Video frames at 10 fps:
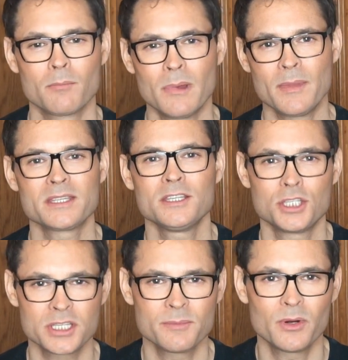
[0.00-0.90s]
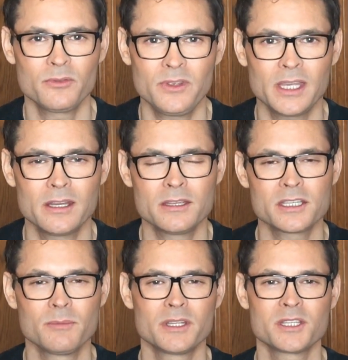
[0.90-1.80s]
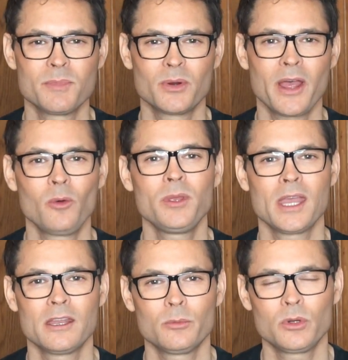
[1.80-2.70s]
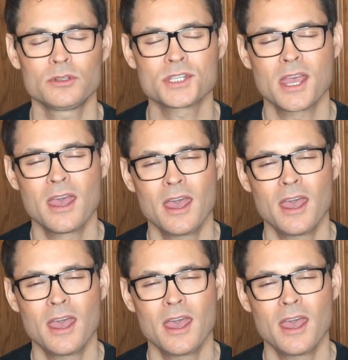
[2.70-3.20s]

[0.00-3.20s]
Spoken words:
My message is about veganism. It's about helping animals.